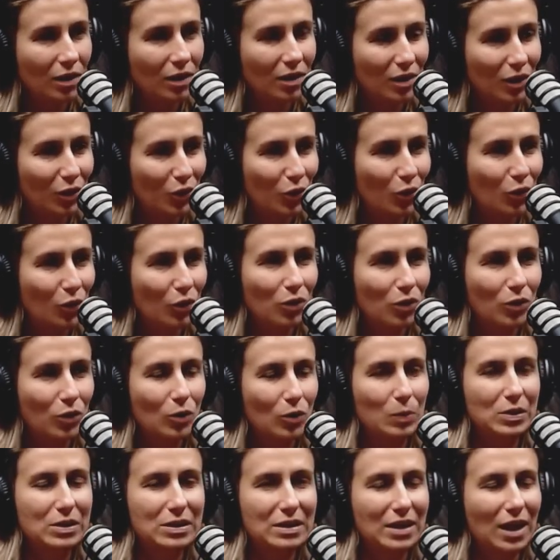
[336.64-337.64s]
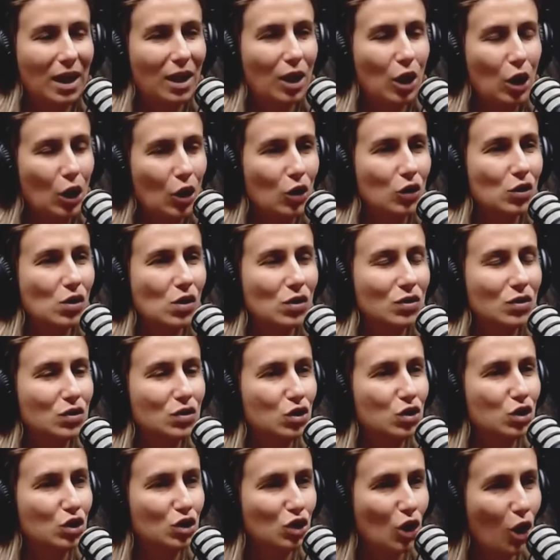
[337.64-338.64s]
You know, humans cannot
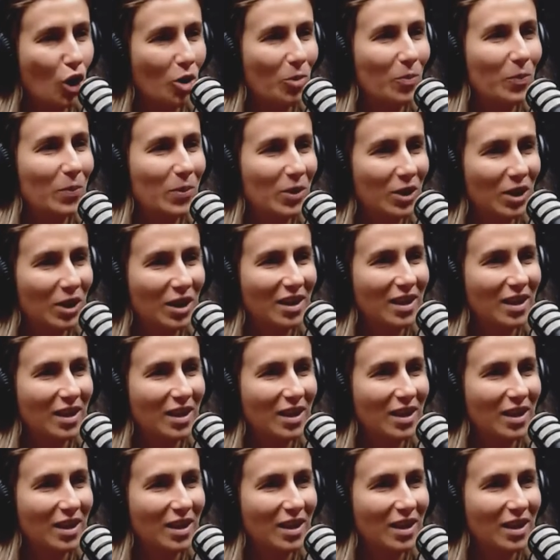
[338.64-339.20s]
stop.